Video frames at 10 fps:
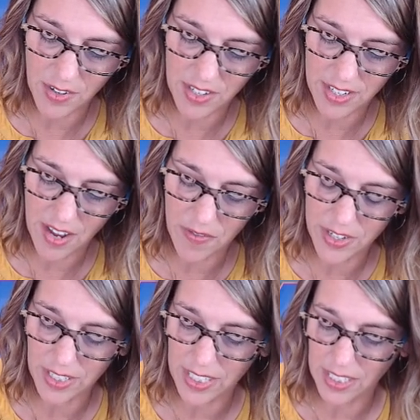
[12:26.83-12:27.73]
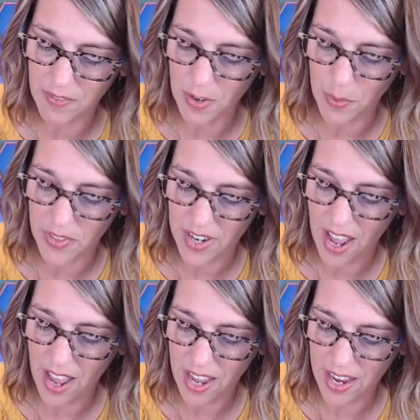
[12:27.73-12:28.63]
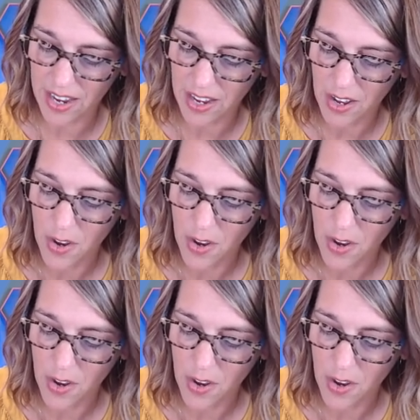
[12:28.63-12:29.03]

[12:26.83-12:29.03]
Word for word: You can definitely leave it with an I,